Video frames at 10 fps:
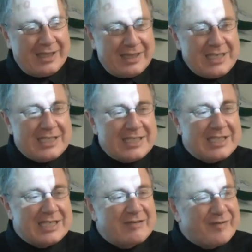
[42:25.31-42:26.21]
And this
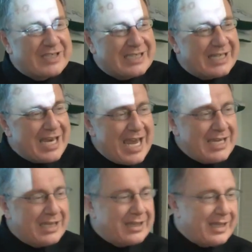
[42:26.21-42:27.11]
is this
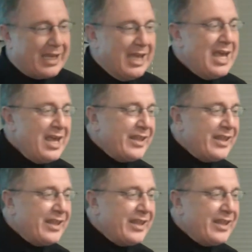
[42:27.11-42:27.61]
fascinating thing